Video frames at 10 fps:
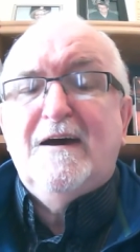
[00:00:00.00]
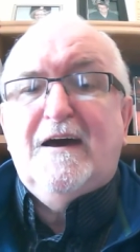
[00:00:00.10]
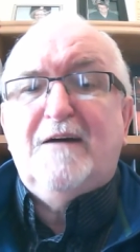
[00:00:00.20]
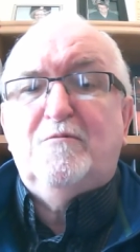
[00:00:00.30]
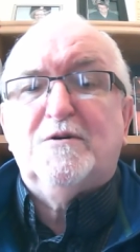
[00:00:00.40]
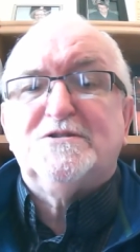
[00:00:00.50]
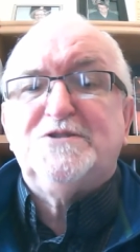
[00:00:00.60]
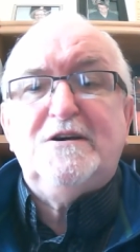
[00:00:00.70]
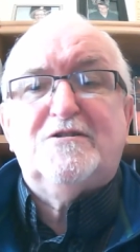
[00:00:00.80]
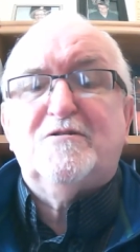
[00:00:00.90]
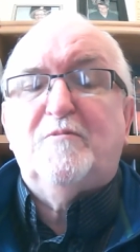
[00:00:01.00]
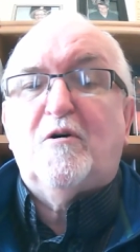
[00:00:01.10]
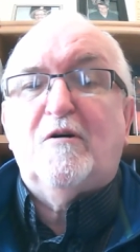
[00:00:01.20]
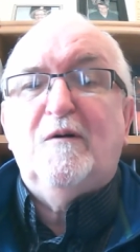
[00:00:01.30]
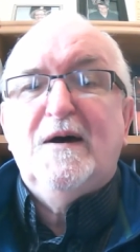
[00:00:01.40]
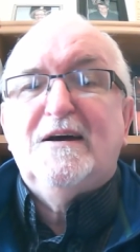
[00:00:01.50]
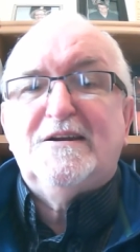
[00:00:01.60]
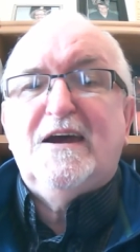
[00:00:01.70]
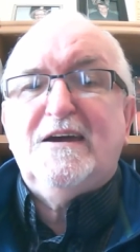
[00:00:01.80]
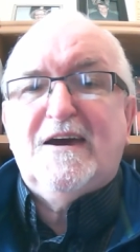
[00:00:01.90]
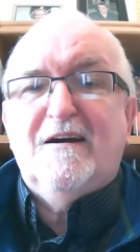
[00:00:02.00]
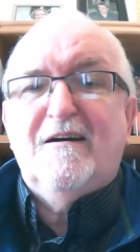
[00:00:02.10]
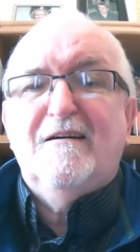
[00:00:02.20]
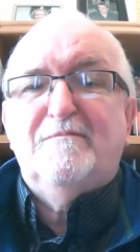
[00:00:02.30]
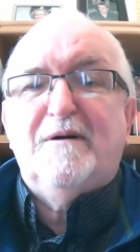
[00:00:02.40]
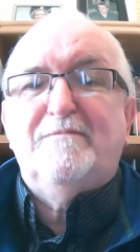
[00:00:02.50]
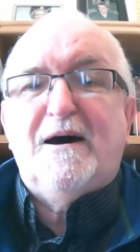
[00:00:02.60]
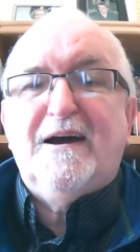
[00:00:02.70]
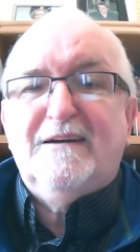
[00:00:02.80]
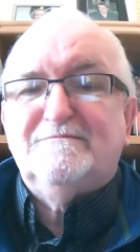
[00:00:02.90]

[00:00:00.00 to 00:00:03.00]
and we'll see you tomorrow. Take care. Bye-bye.